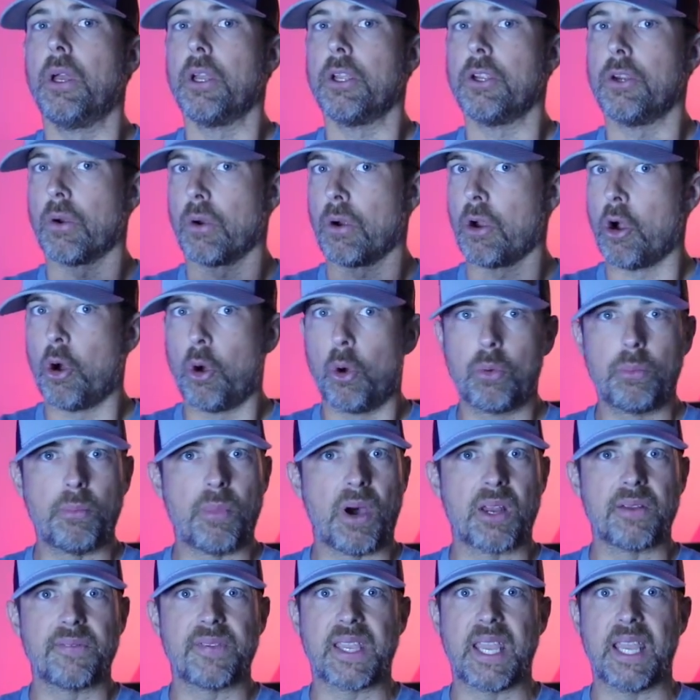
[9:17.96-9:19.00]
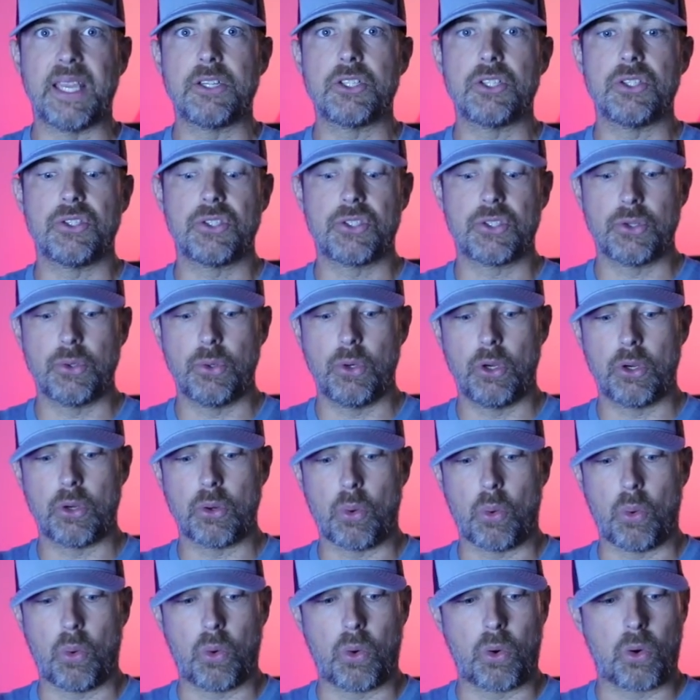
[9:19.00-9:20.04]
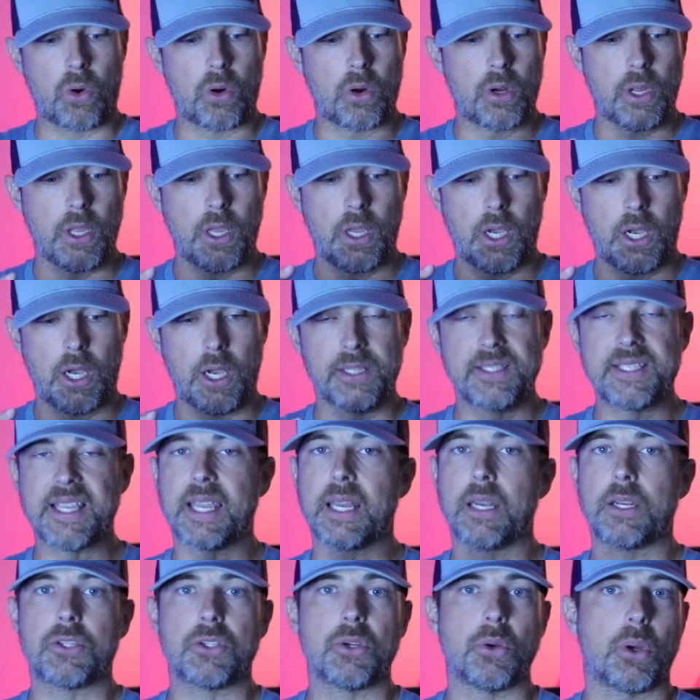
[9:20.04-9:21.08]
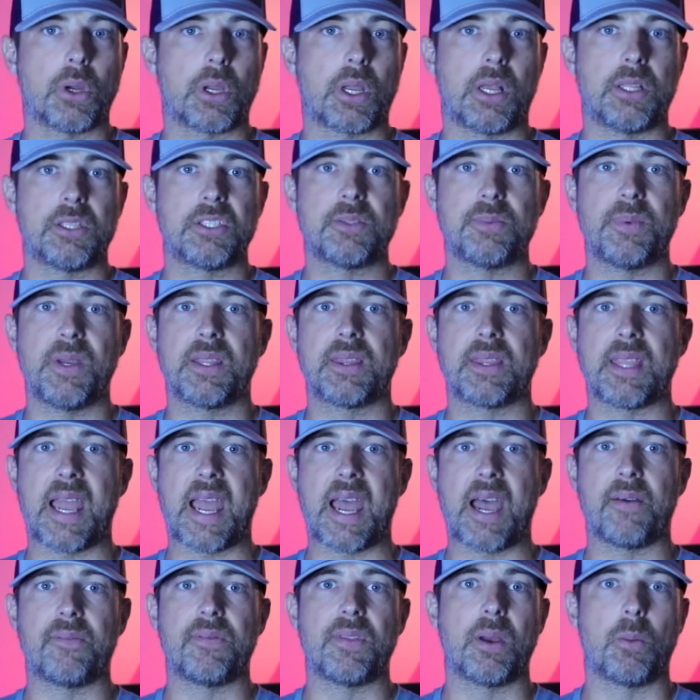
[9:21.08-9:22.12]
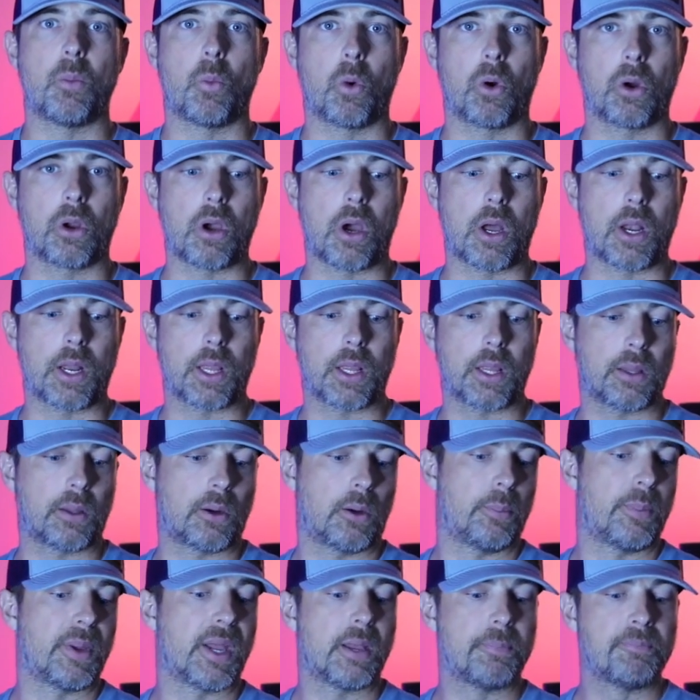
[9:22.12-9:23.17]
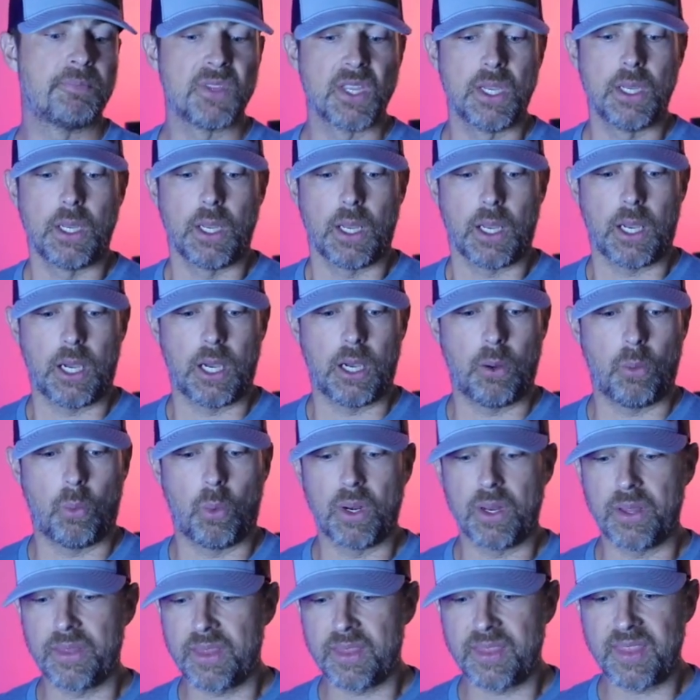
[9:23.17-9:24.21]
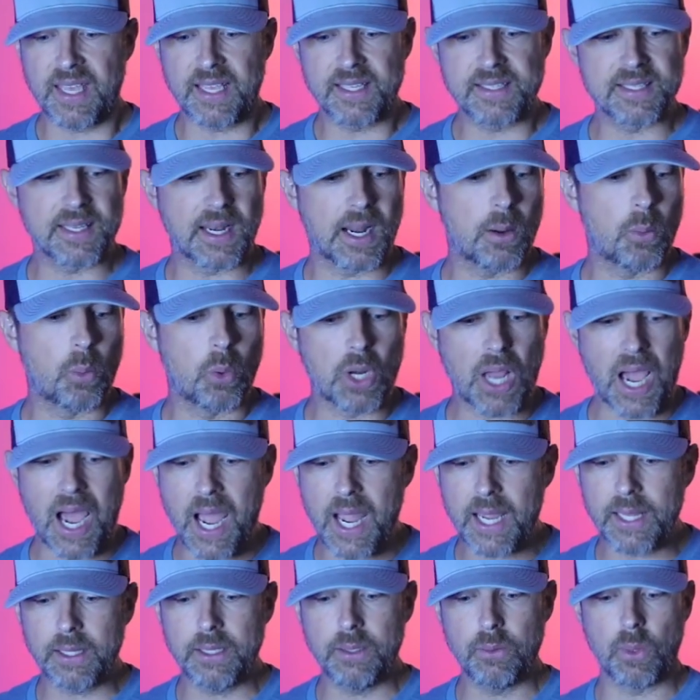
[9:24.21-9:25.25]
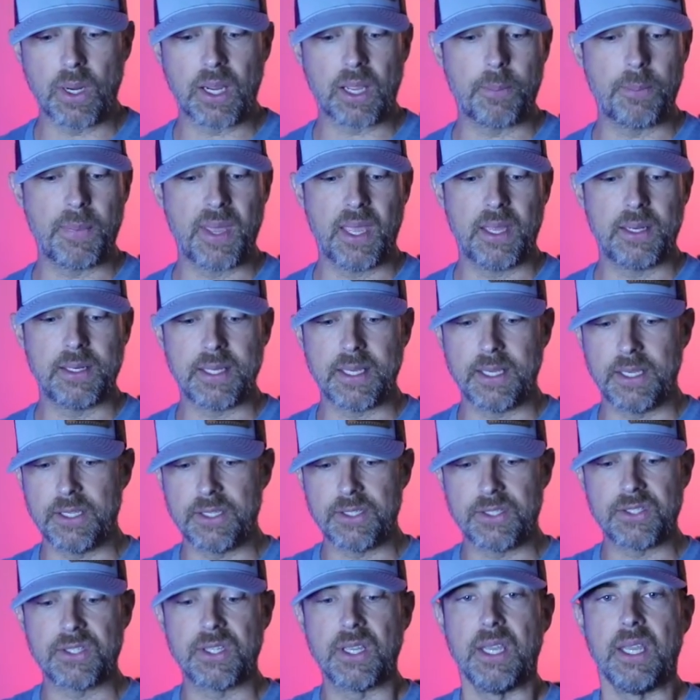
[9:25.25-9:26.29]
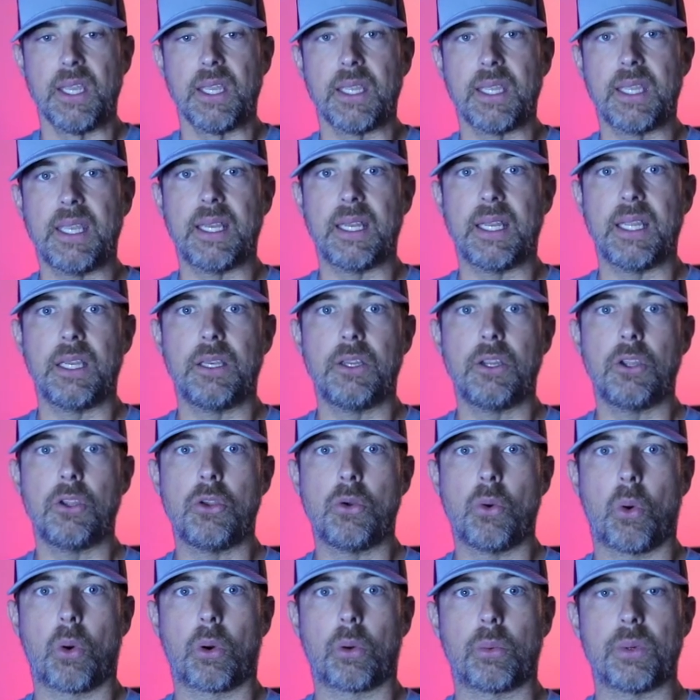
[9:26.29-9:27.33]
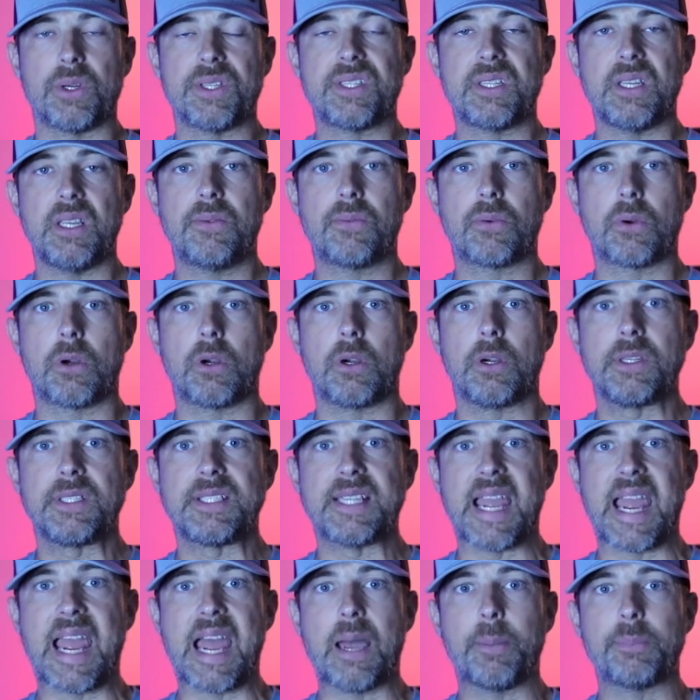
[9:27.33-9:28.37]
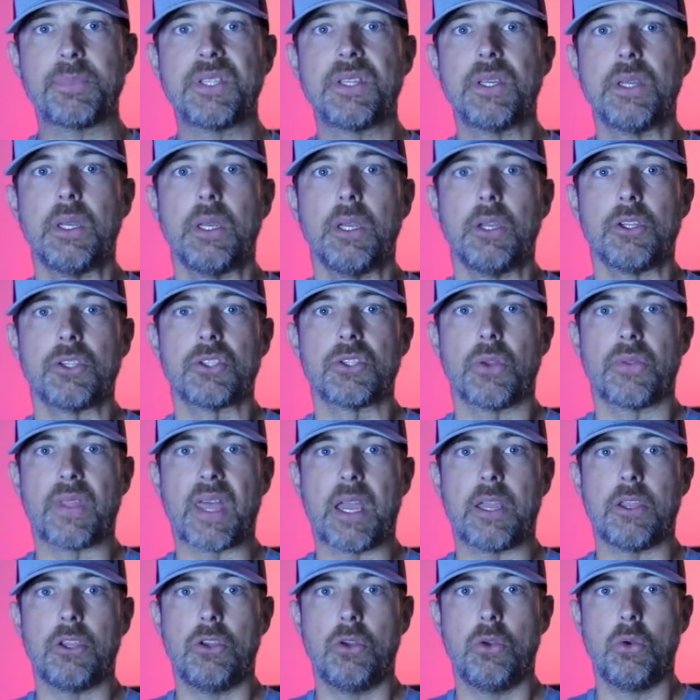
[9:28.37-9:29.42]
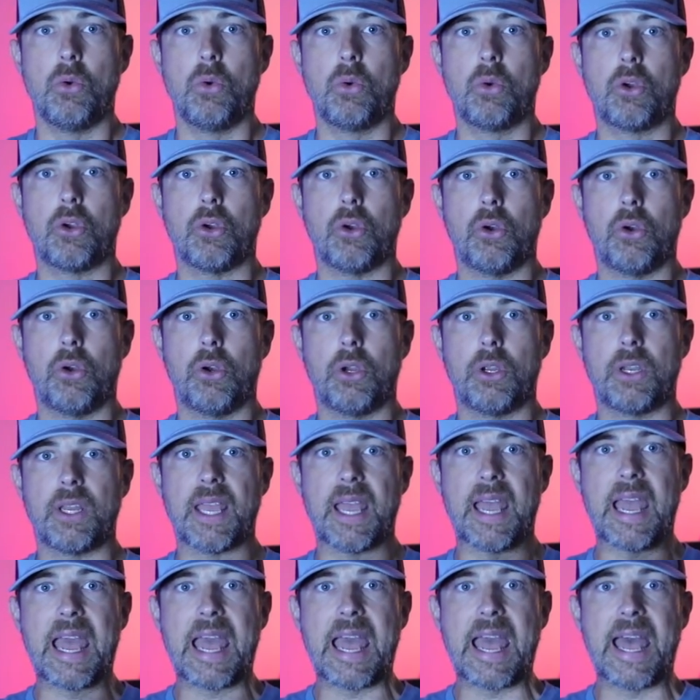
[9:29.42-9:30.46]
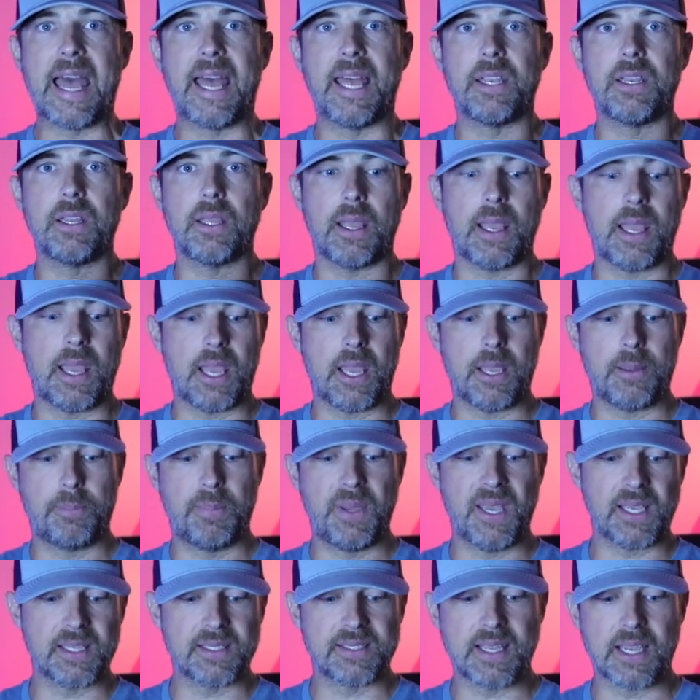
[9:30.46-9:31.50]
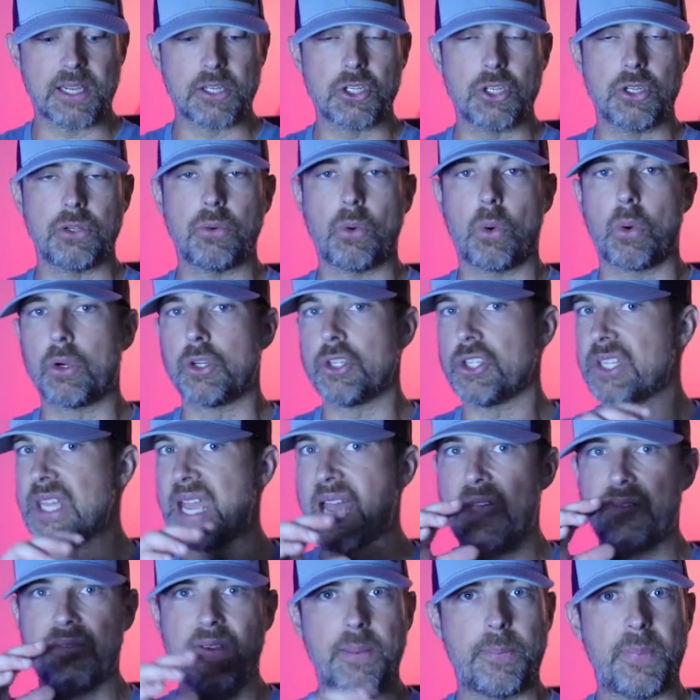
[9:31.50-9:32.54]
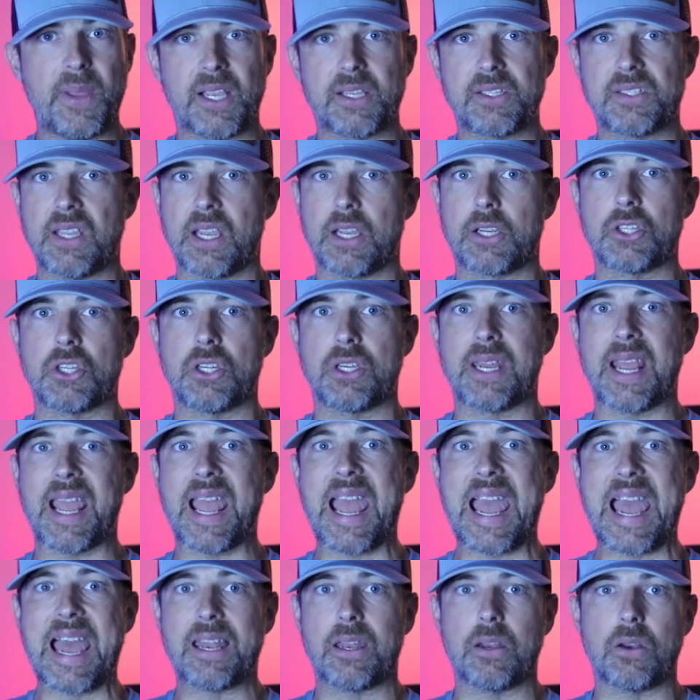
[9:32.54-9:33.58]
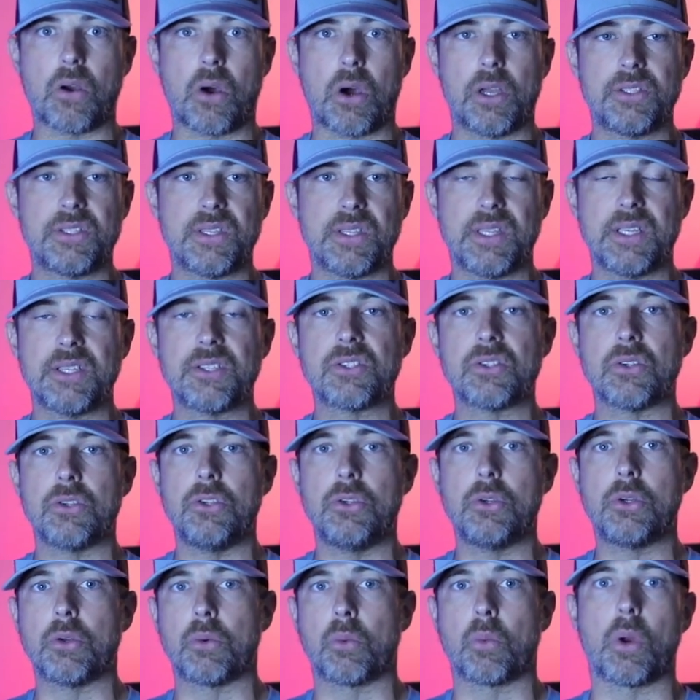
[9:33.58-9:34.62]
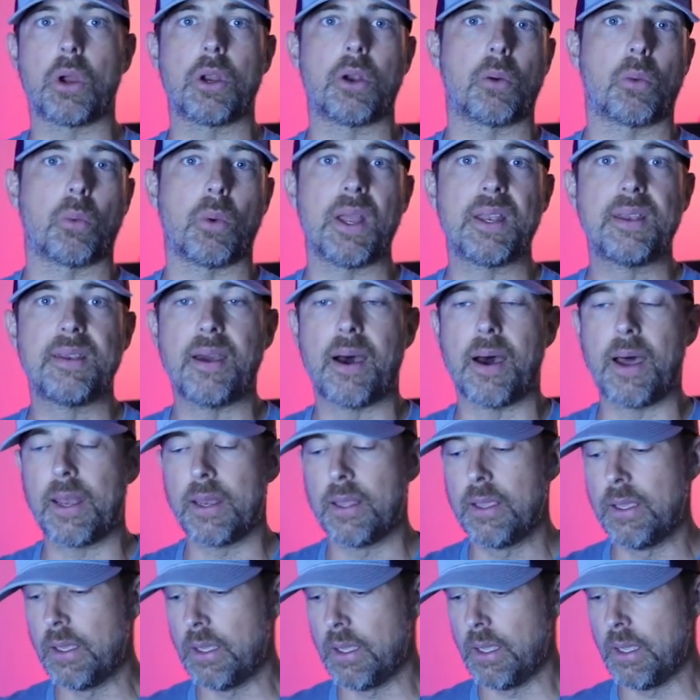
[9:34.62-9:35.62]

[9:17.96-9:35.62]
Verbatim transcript: your own modifications to it, or taking it to a gunsmith to have them work on it a little bit. One of the things that I would highly recommend is getting your receiver tapped so that you could add a pick section, or just have a pick section added onto this so you can run a red dot.